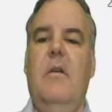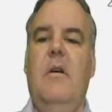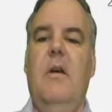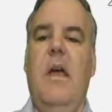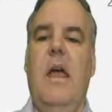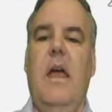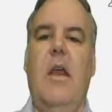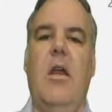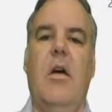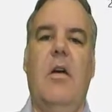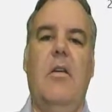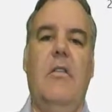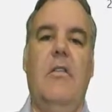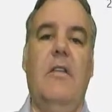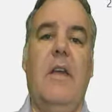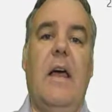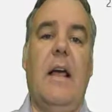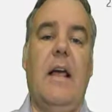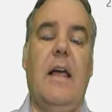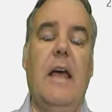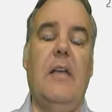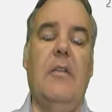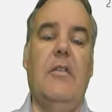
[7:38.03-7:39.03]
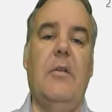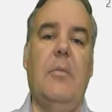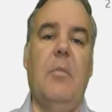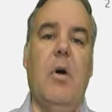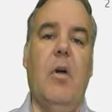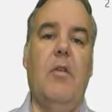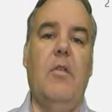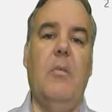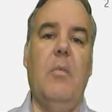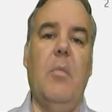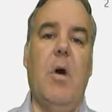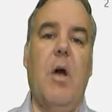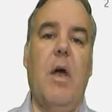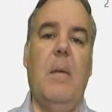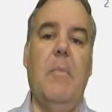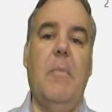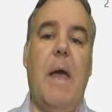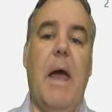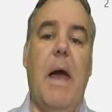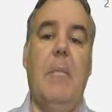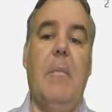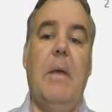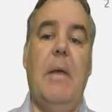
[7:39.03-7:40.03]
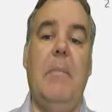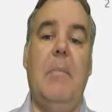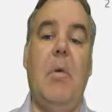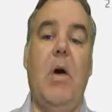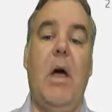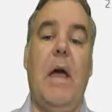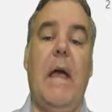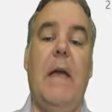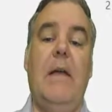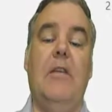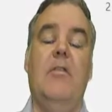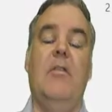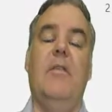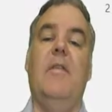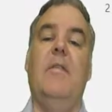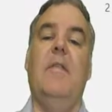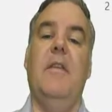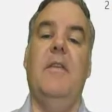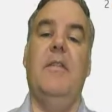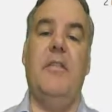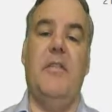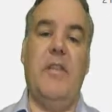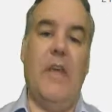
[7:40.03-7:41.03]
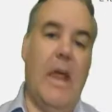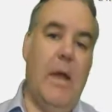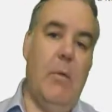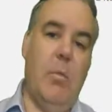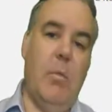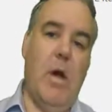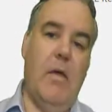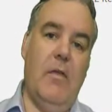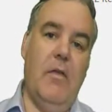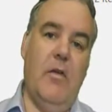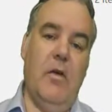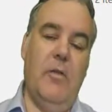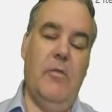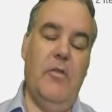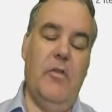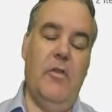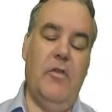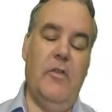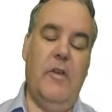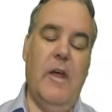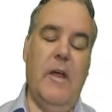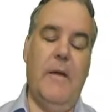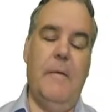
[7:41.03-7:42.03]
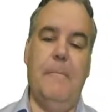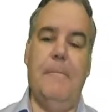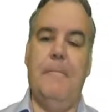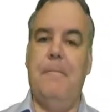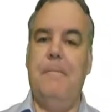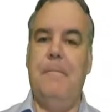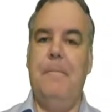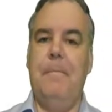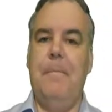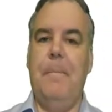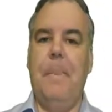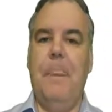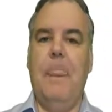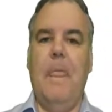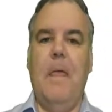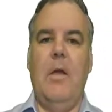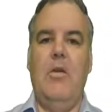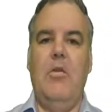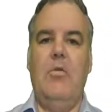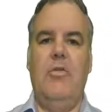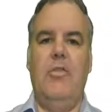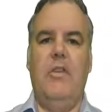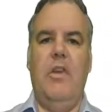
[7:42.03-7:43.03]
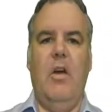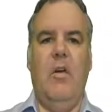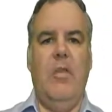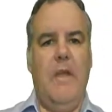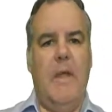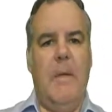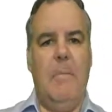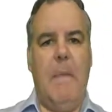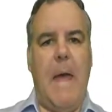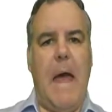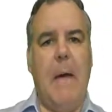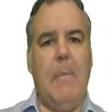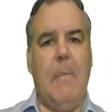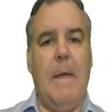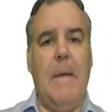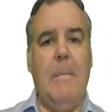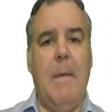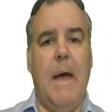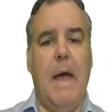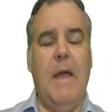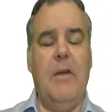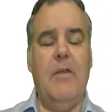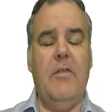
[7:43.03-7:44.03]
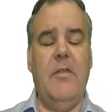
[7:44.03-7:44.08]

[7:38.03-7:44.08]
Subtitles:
and I can start customizing my About Me page the same way that I've just done. You'll see on the About Me page